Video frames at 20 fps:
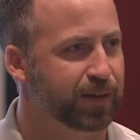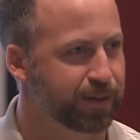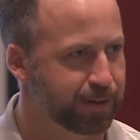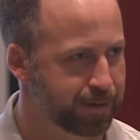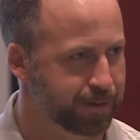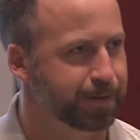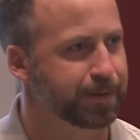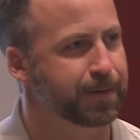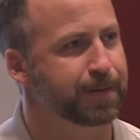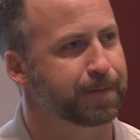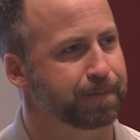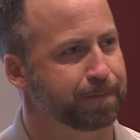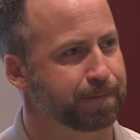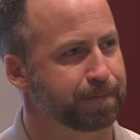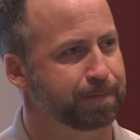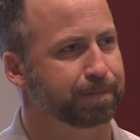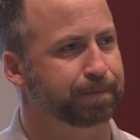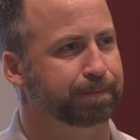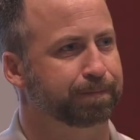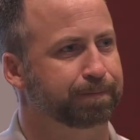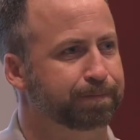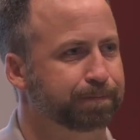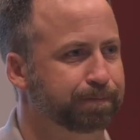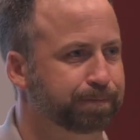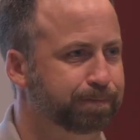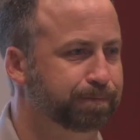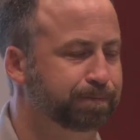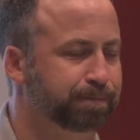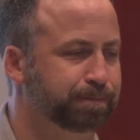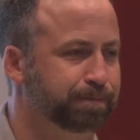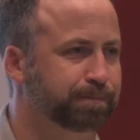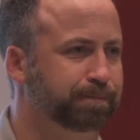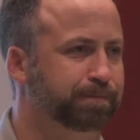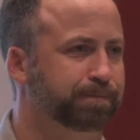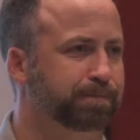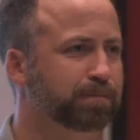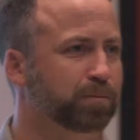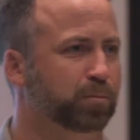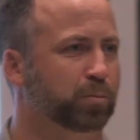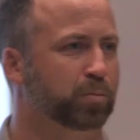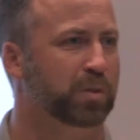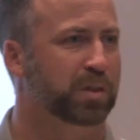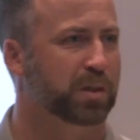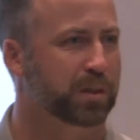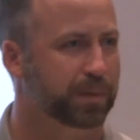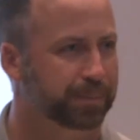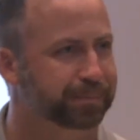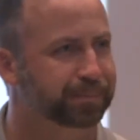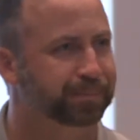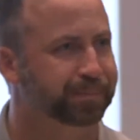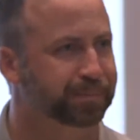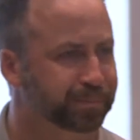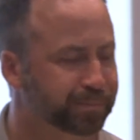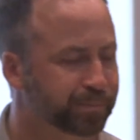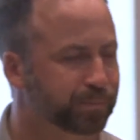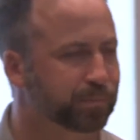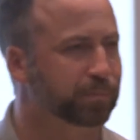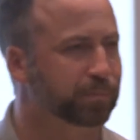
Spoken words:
Yes, that's like you can only get to by